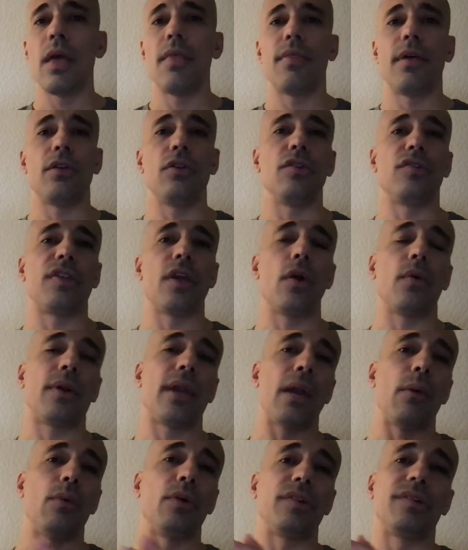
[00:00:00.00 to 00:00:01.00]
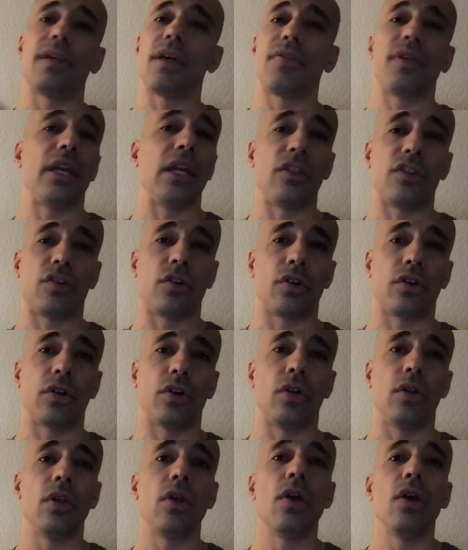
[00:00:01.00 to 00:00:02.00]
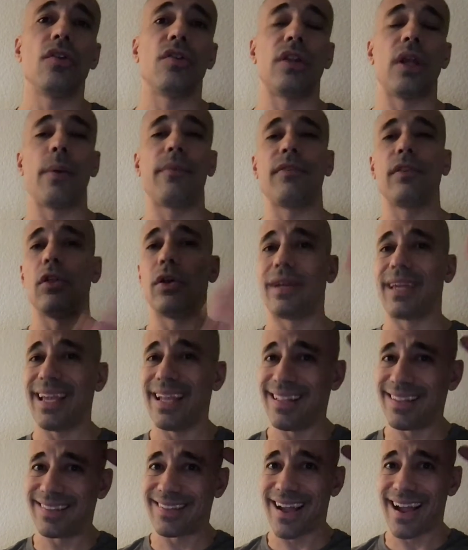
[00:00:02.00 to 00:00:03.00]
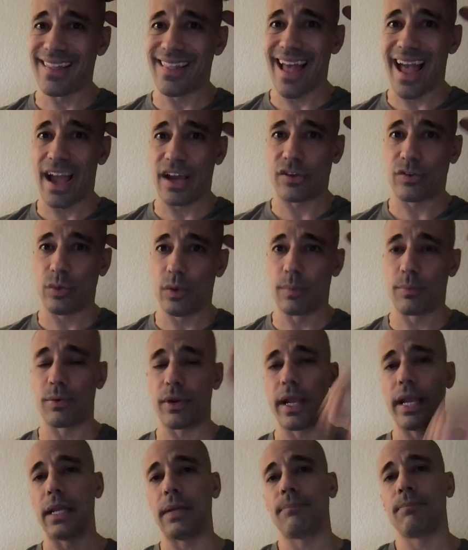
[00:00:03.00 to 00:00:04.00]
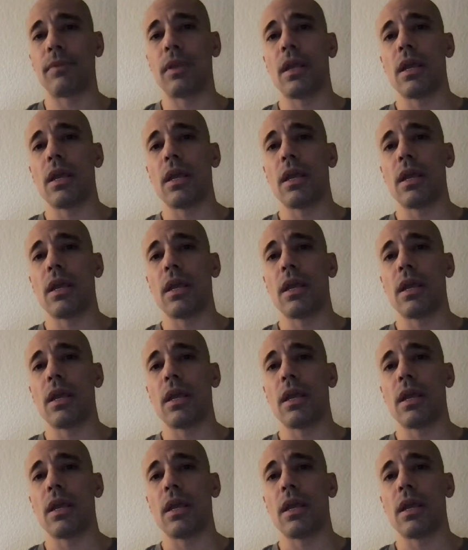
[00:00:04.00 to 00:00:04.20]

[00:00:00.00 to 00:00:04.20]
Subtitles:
Then you say, okay, well, it's nothing internal, so now we have to look inside the actual brain.